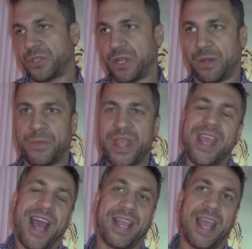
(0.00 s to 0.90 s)
So
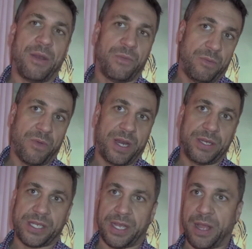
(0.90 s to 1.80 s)
again, we
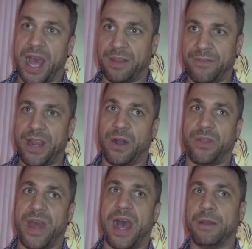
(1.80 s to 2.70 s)
wanted to elevate all
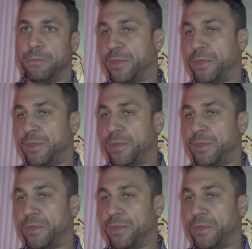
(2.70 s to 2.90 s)
that,